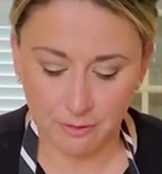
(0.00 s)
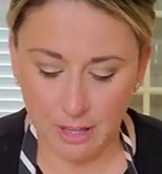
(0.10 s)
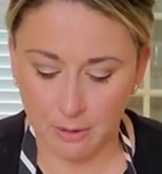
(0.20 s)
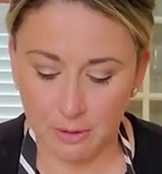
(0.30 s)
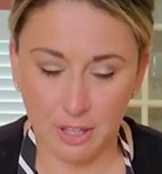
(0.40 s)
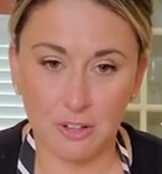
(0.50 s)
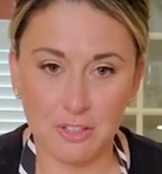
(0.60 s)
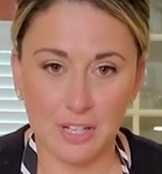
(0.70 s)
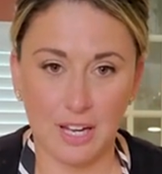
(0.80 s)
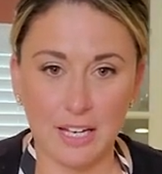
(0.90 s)
Flour the other
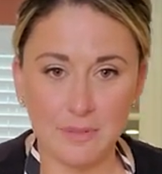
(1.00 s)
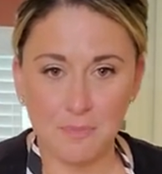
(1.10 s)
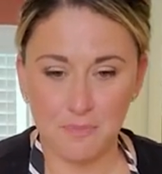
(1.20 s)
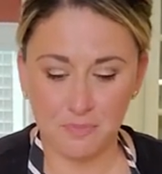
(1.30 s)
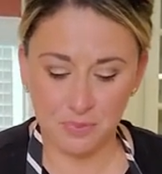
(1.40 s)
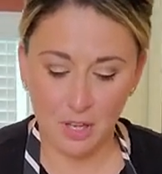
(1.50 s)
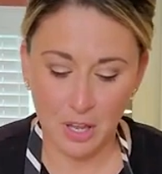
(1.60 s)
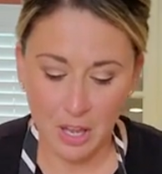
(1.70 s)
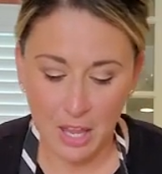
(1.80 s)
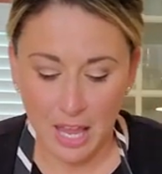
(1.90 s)
side.
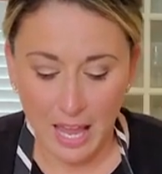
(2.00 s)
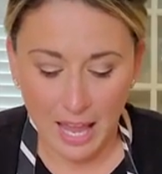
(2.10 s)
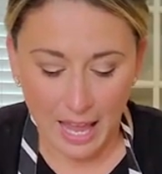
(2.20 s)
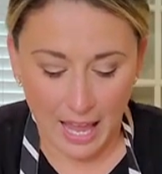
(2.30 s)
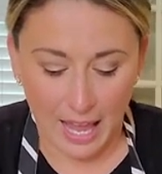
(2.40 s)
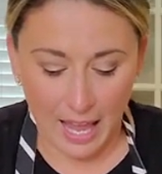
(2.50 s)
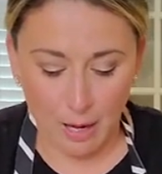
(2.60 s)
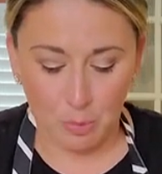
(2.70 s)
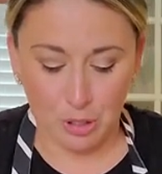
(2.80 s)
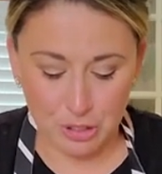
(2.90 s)

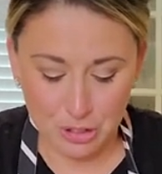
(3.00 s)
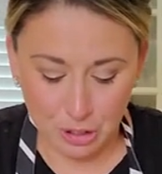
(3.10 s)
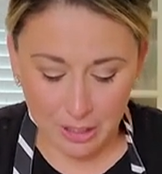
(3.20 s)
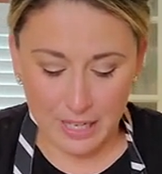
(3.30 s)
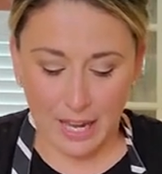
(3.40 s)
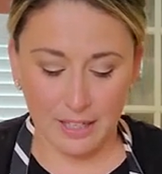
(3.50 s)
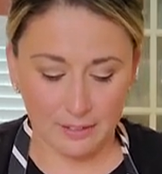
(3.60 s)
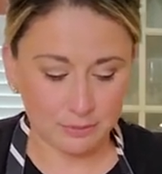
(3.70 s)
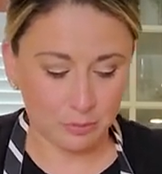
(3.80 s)
And we're gonna start again.